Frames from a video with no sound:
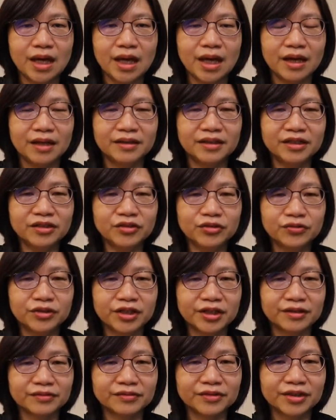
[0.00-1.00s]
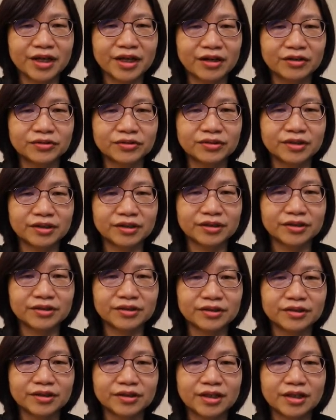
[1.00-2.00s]
And then you can
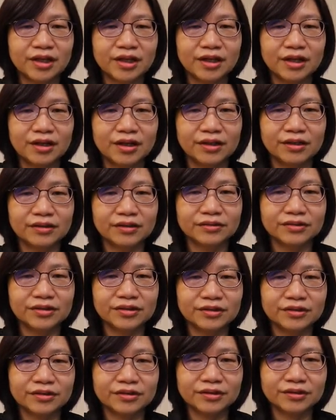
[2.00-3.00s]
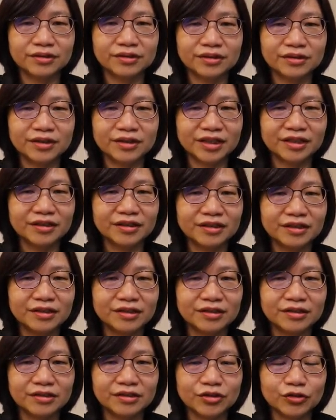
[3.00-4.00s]
calculate the
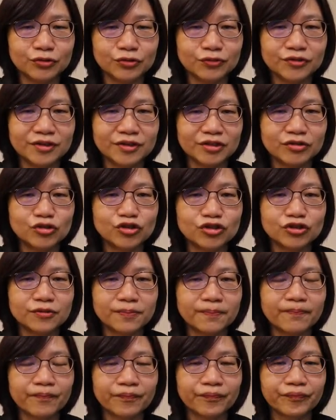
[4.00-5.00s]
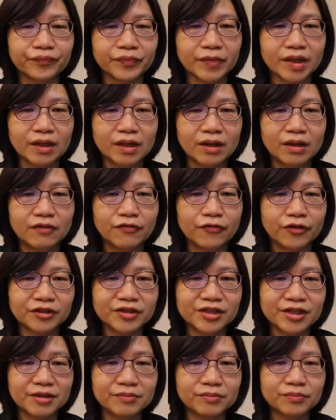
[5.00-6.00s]
daily usage. For
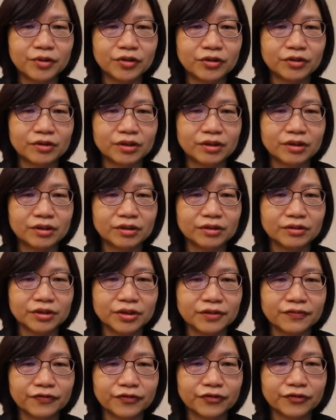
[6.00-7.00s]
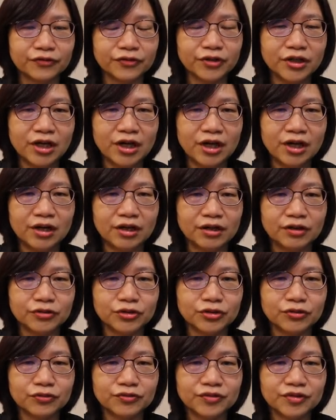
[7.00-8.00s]
example, if you
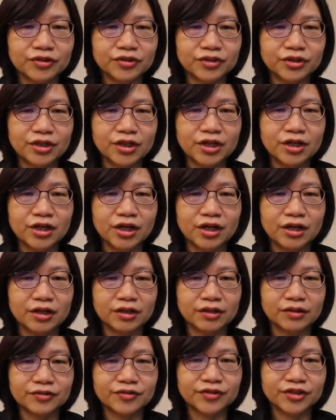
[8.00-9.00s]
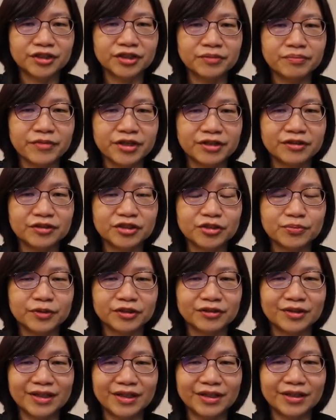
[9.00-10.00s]
use 30 minutes per
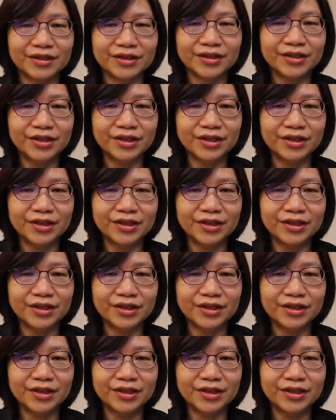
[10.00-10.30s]
day